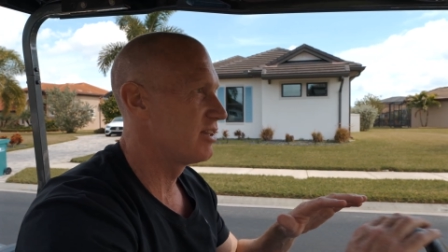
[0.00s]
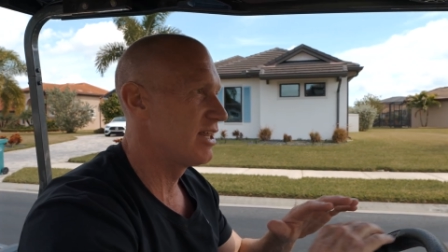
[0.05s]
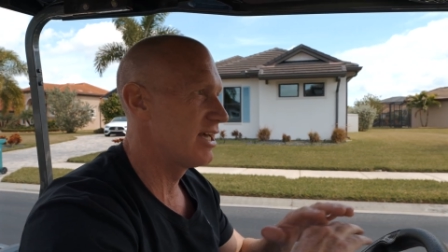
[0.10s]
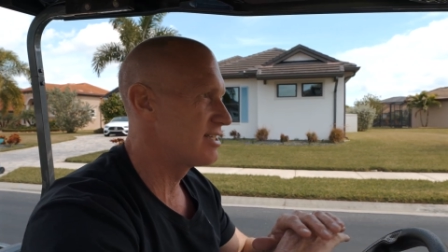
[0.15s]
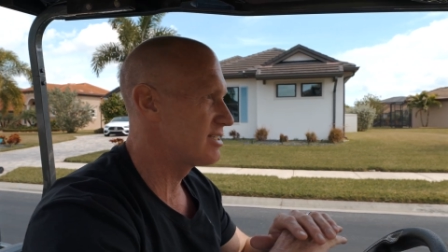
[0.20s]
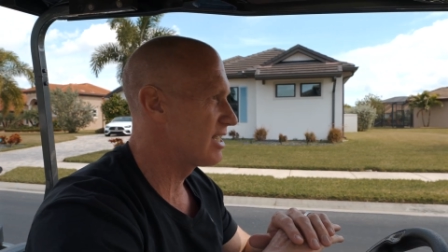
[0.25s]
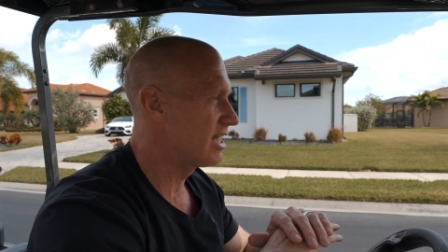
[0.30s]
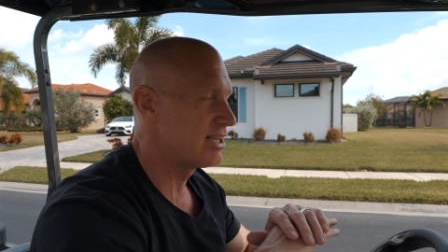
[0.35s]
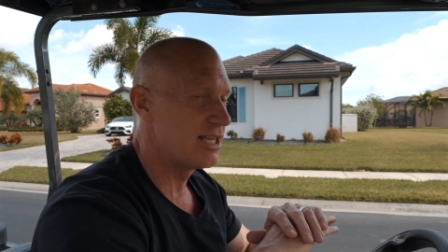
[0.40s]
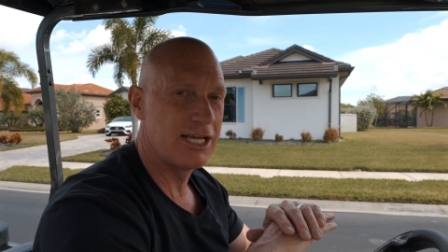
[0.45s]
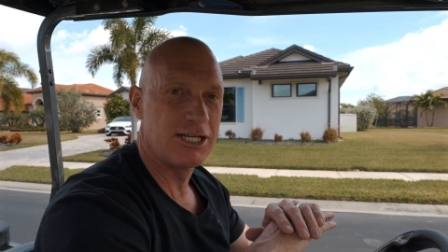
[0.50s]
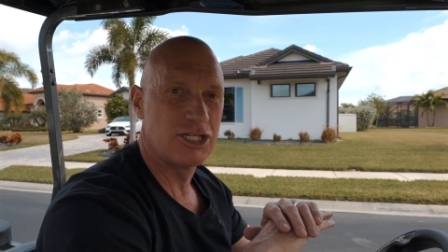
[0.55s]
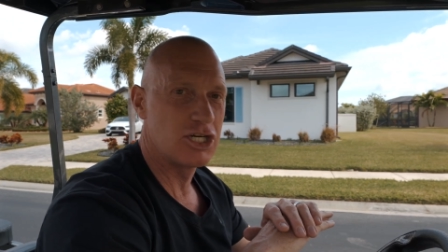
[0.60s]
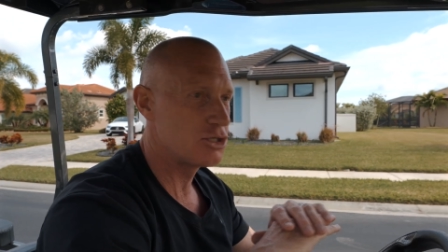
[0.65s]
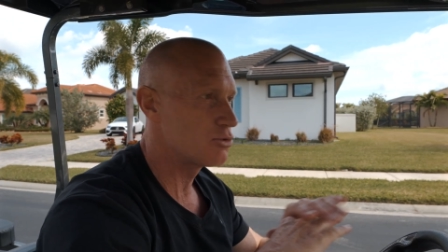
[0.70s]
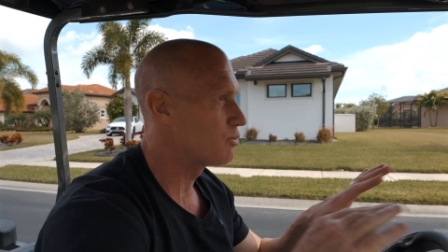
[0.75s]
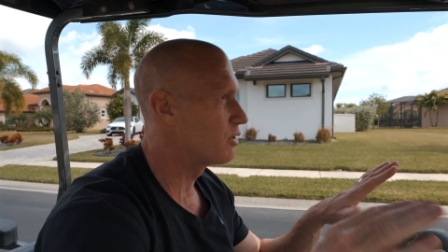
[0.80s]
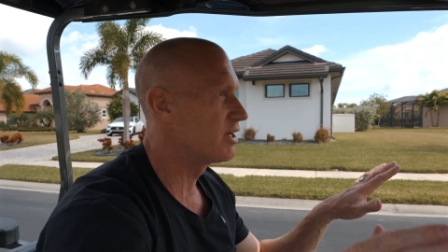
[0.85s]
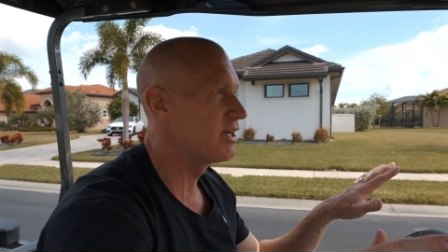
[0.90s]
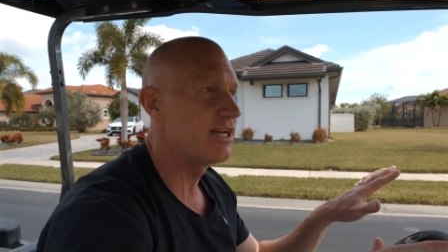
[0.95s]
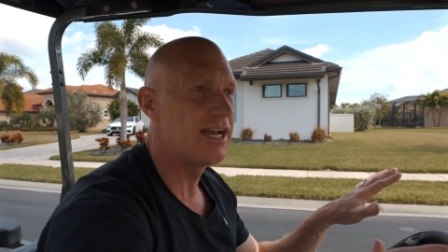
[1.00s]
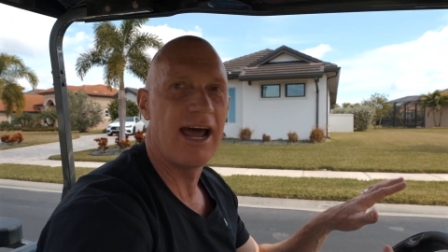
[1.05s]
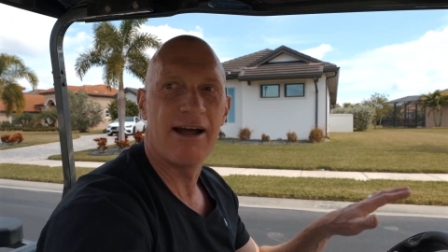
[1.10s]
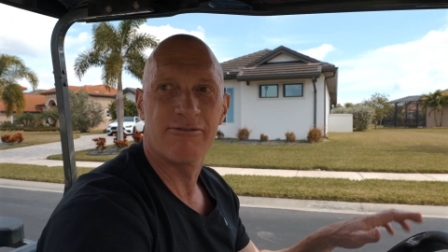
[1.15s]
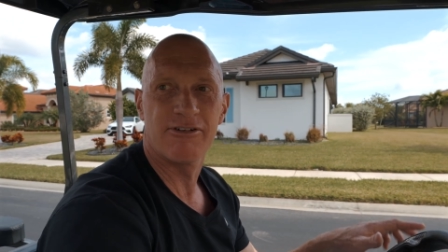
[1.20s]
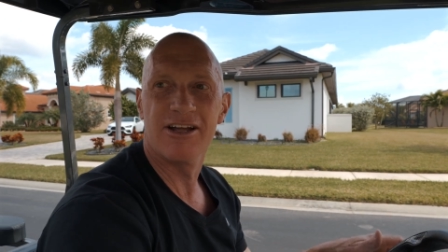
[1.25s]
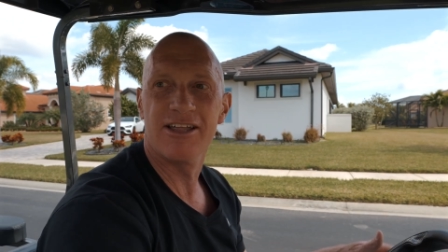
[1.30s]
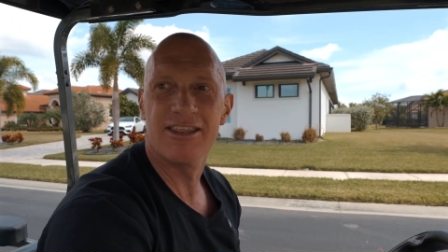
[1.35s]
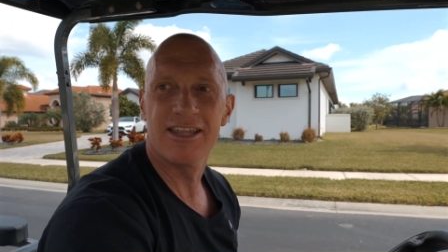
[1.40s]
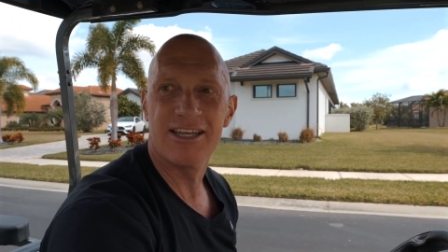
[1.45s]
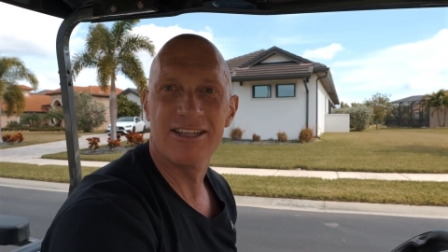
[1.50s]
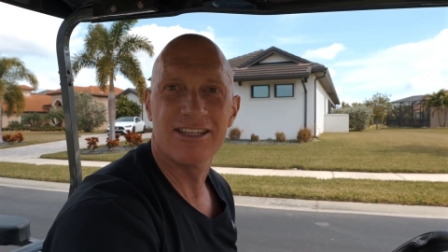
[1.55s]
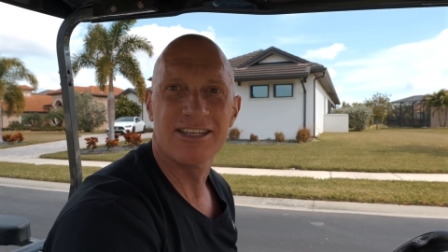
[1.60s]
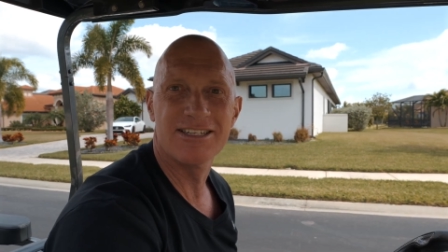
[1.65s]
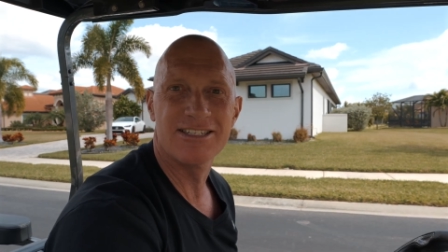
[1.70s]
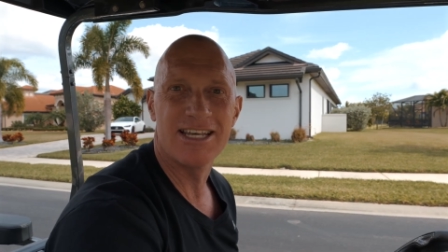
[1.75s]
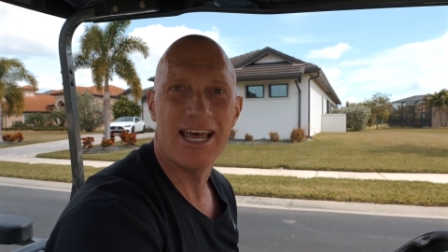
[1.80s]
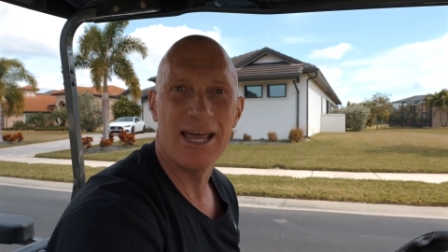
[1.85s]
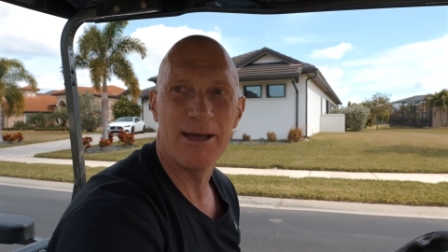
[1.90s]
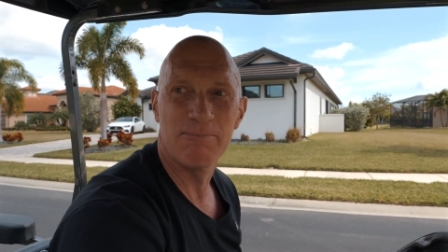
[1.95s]
They said they just wanted everything the
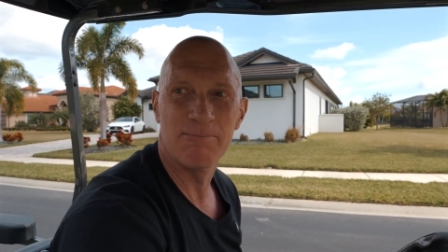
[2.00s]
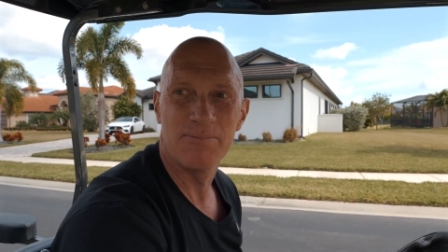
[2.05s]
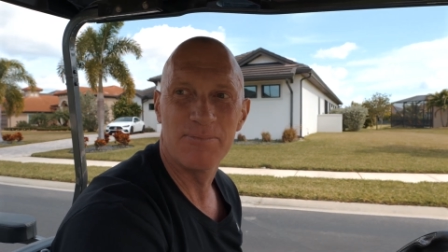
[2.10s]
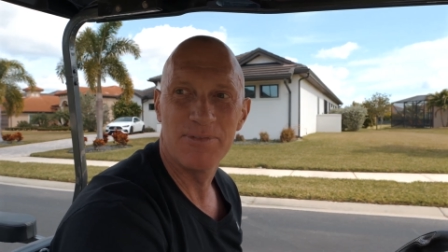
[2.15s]
same.